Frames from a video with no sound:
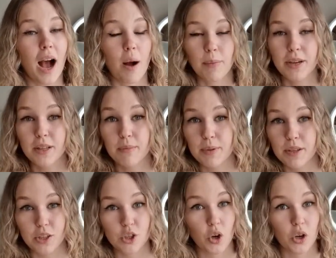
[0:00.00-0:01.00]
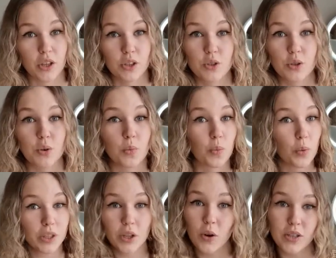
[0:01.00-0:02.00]
I'm going to be talking to you
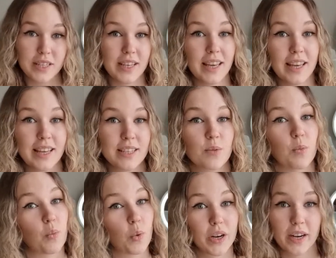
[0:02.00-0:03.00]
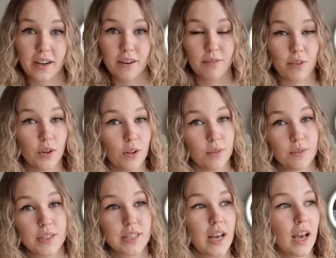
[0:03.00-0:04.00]
what OSCE is, what it
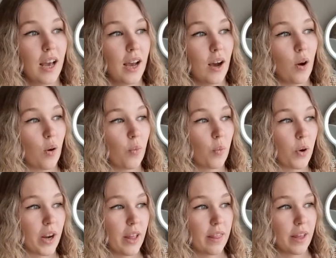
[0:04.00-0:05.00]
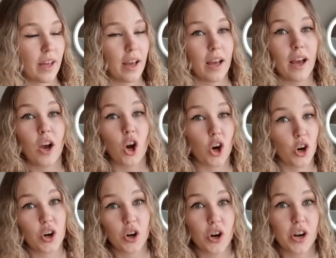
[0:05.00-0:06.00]
involves, what are the
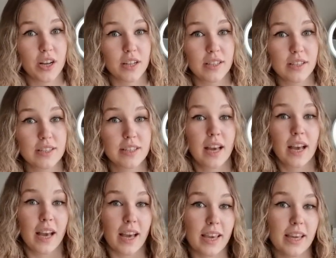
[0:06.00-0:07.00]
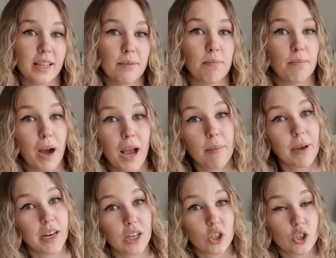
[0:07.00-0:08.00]
hurdles in my
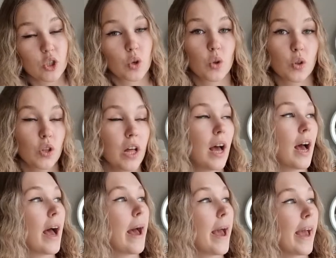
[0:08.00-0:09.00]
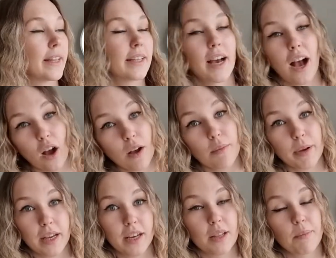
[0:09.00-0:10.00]
medical school, and how am
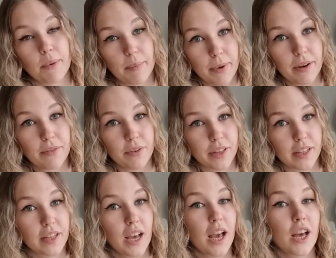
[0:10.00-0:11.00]
I gonna prepare for that.